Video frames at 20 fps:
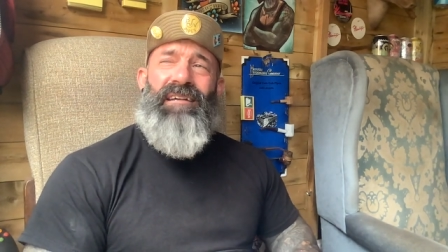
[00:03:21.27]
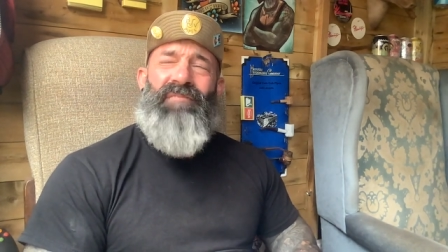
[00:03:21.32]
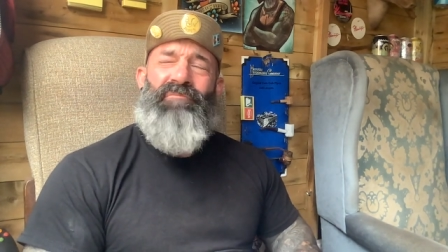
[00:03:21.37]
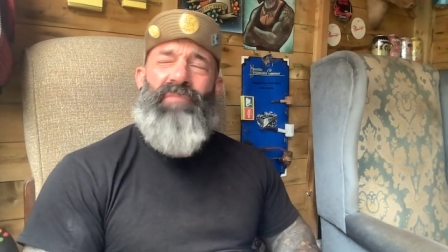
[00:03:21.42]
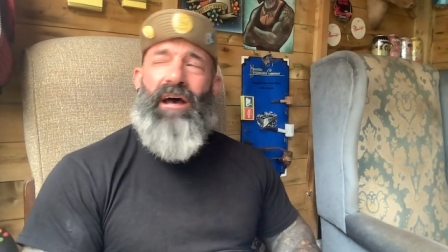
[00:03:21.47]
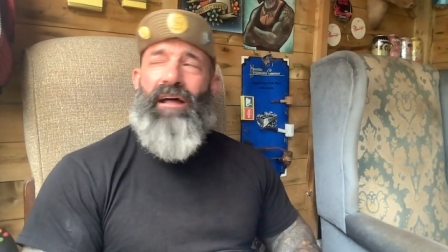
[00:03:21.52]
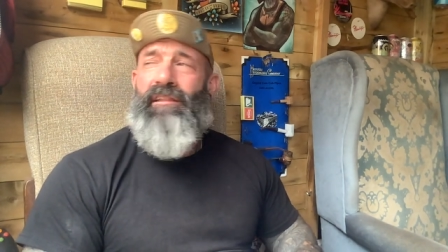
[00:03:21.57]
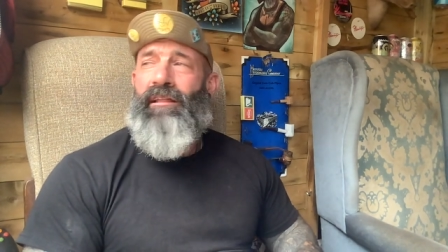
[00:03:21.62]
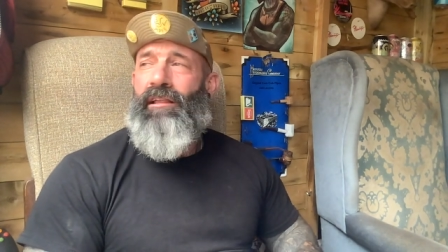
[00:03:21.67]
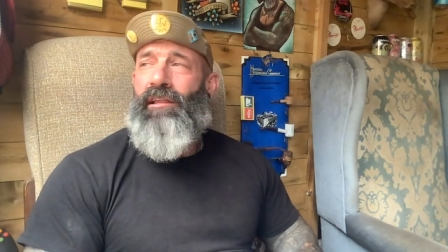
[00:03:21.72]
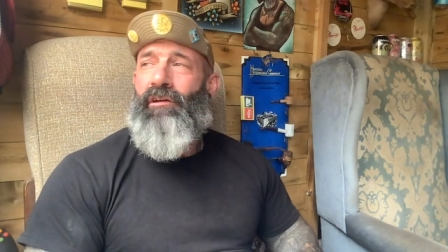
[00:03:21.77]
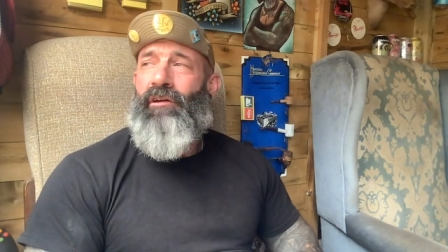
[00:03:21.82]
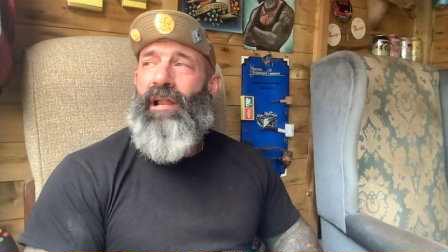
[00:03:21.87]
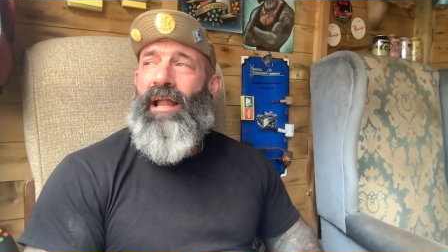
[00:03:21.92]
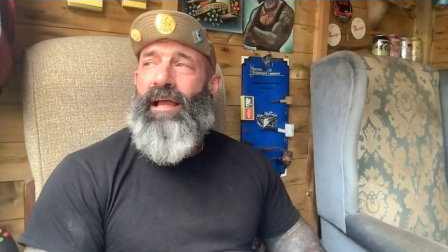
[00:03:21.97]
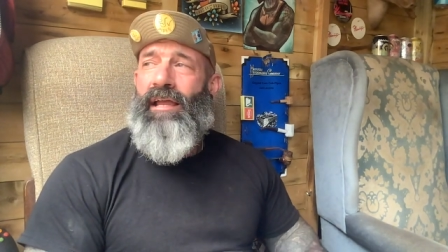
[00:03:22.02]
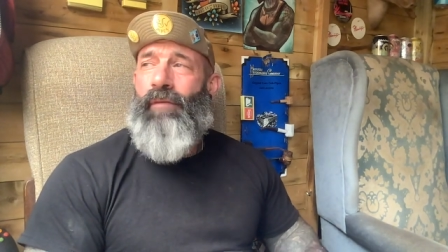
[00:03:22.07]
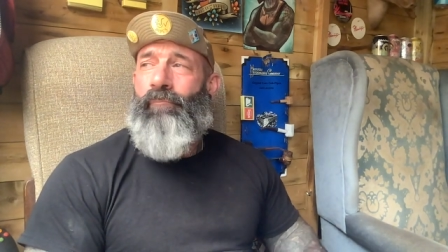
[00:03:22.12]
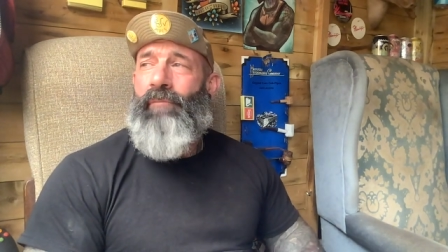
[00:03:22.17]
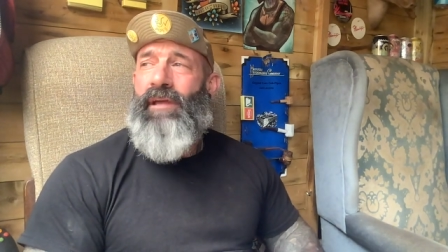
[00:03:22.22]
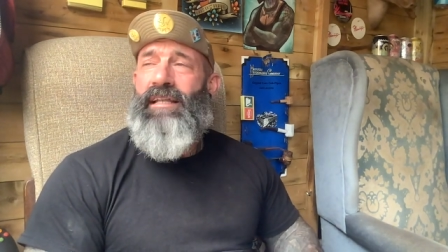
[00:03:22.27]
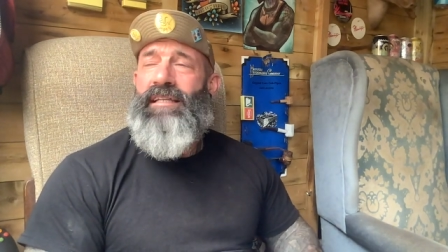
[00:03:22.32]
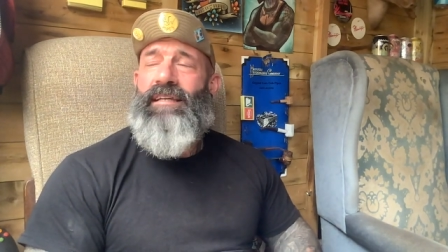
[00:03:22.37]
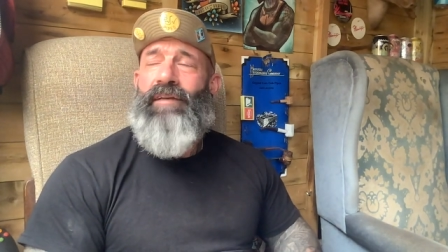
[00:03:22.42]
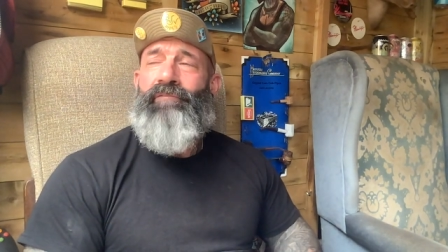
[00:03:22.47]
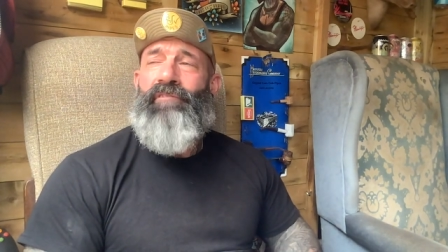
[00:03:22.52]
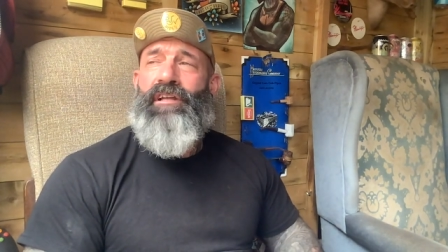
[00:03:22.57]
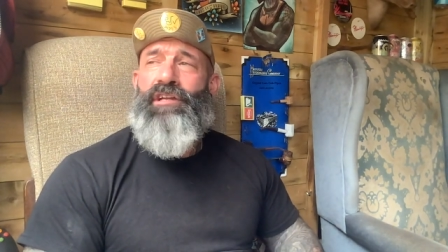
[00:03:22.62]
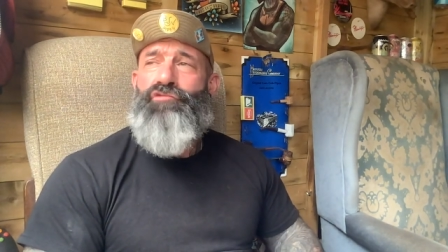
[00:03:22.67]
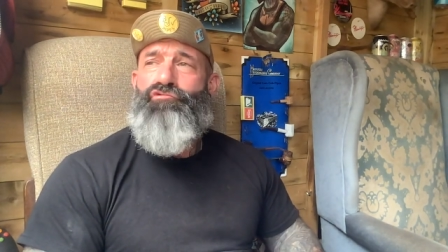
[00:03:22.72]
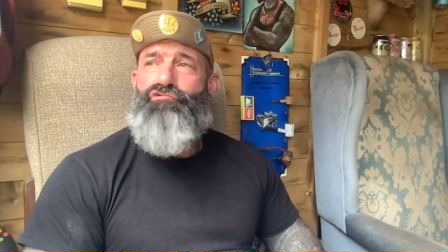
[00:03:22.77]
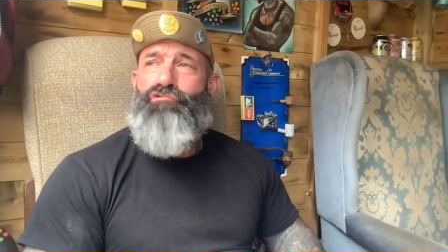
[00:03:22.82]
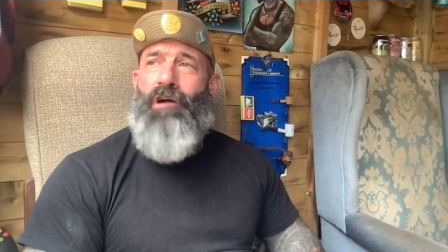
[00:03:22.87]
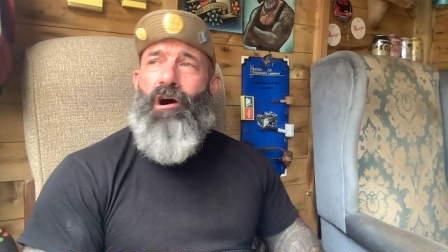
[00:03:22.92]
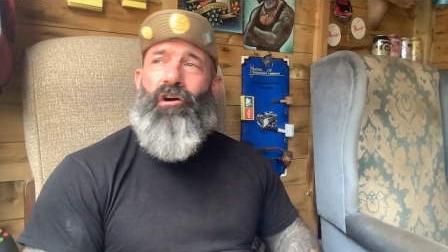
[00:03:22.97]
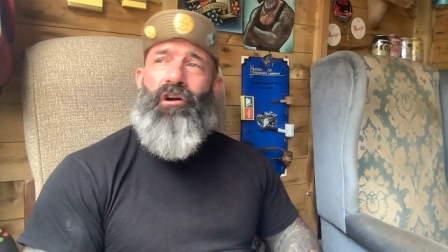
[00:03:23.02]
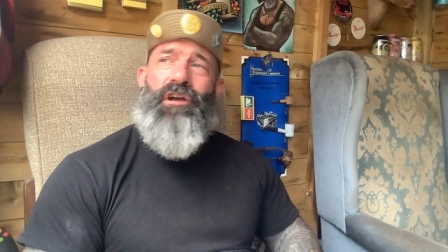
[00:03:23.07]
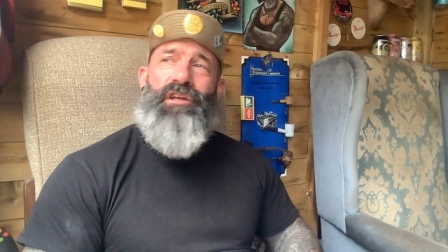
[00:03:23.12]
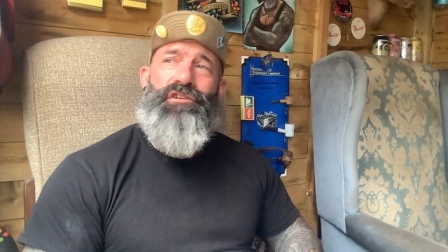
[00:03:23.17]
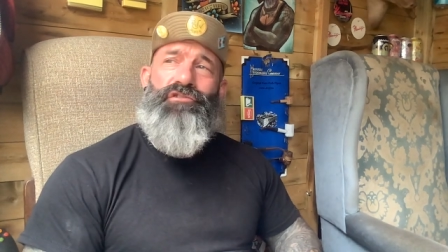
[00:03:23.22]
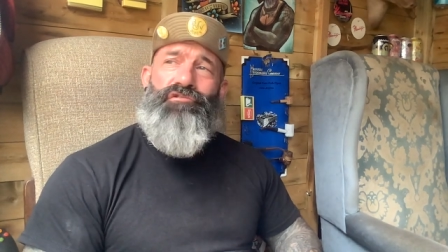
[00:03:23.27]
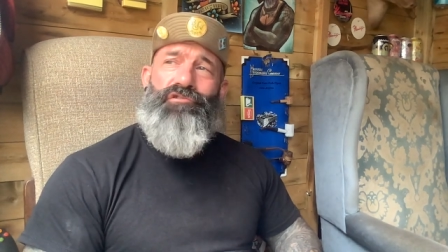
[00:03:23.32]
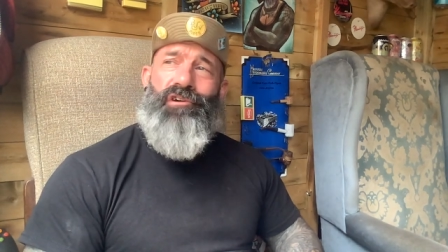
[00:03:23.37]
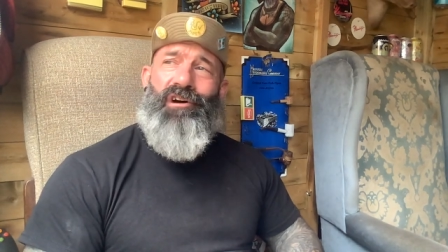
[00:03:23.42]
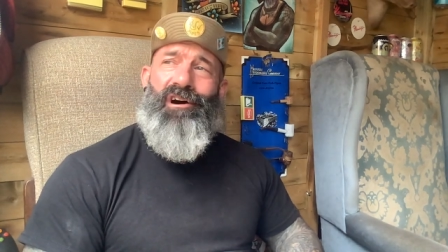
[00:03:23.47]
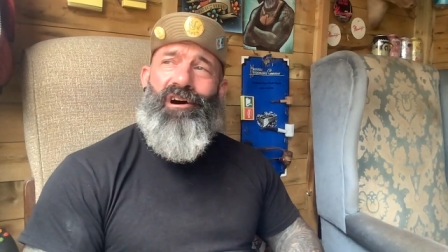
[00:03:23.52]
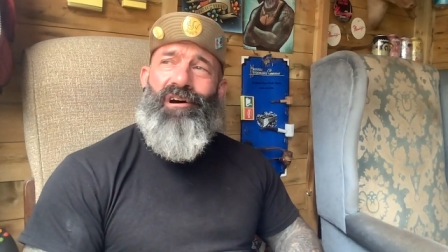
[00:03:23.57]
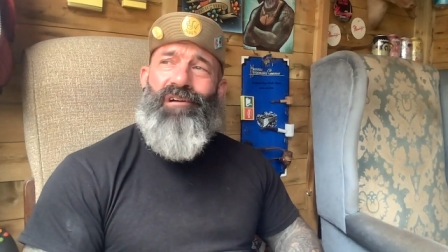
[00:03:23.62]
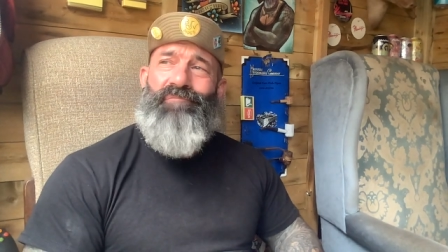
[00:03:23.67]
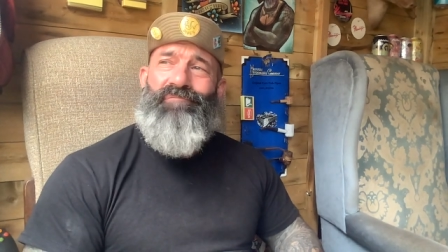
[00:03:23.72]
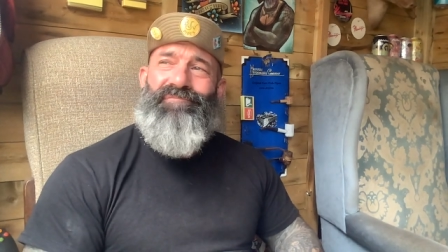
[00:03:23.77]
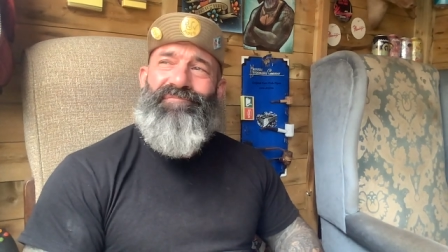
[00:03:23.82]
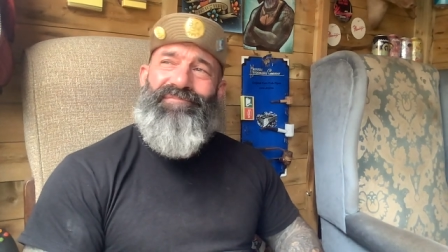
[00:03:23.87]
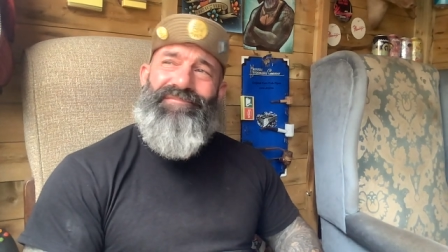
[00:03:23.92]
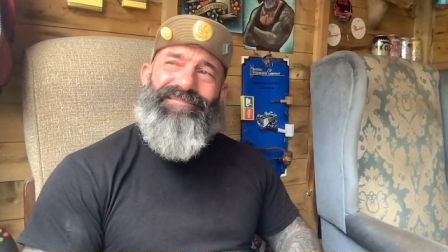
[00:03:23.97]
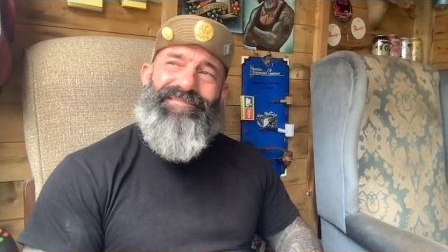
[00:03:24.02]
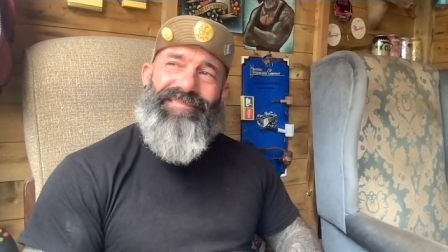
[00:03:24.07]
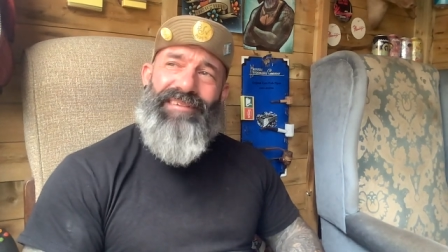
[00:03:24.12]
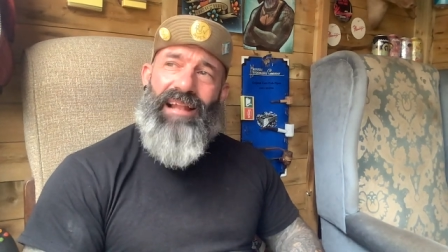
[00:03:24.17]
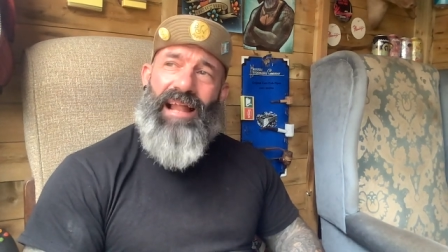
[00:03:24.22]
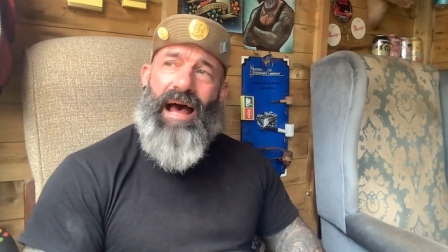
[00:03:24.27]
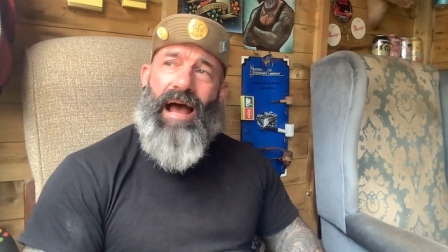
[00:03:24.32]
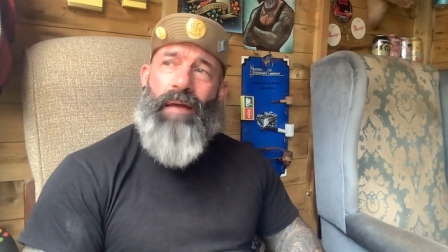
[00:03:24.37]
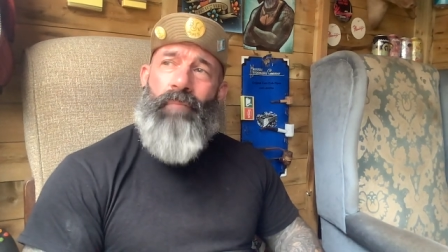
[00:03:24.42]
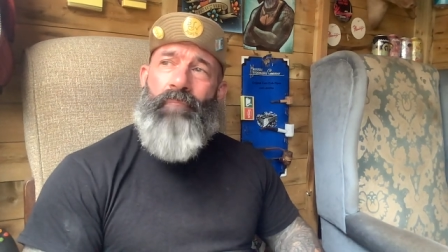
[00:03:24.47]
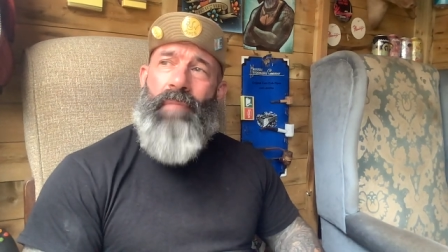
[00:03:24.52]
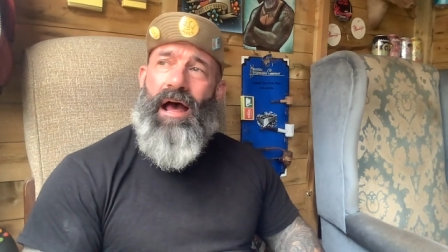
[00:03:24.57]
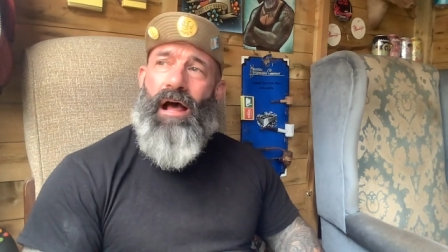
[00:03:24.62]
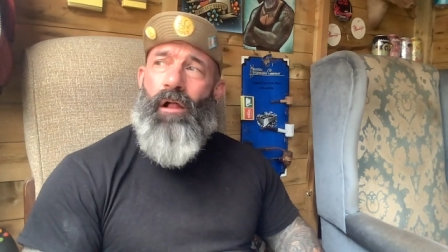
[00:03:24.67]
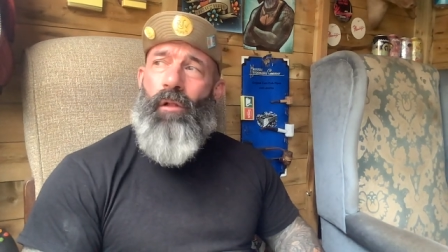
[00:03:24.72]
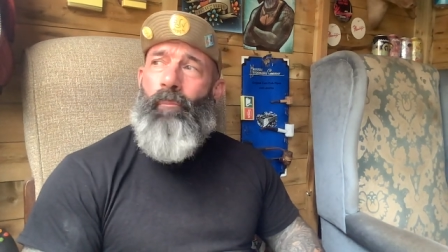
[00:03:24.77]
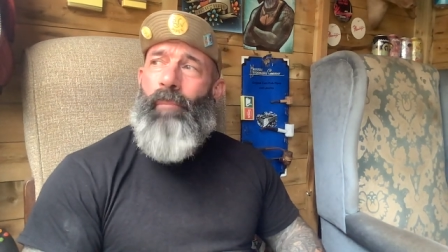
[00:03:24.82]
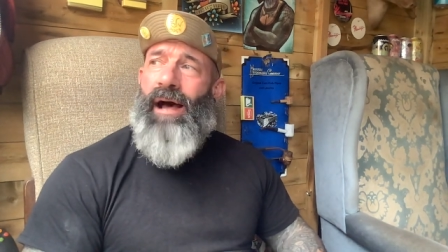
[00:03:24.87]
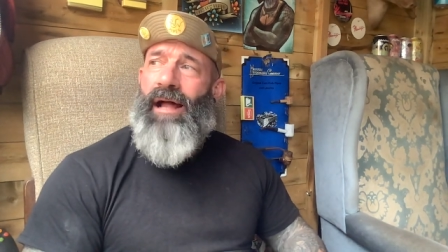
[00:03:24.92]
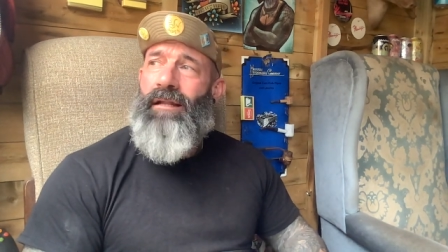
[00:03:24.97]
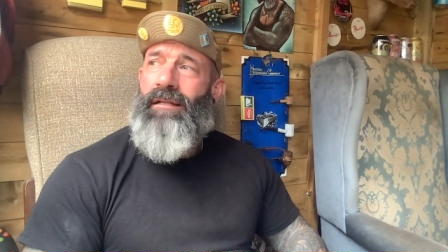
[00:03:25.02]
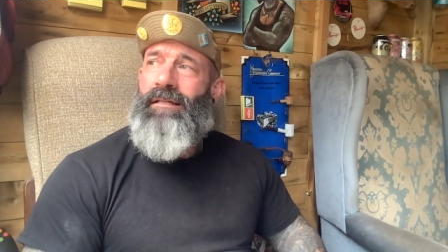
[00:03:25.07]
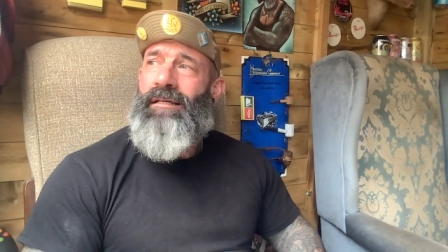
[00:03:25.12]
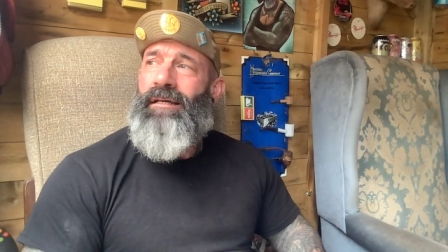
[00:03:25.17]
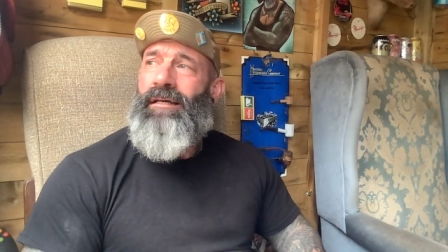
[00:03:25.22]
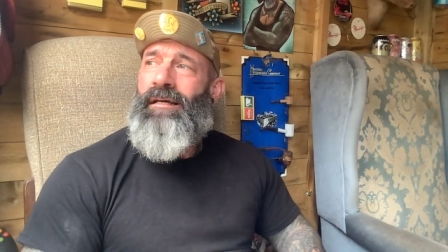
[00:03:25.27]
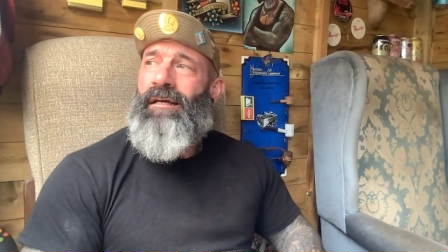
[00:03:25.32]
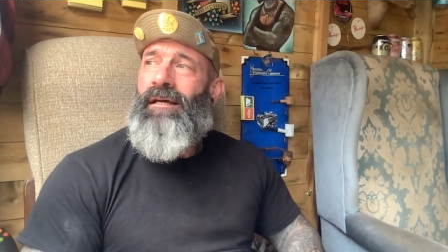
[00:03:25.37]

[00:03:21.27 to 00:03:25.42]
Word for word: but I think they're like a mid 70s rock straw light metal band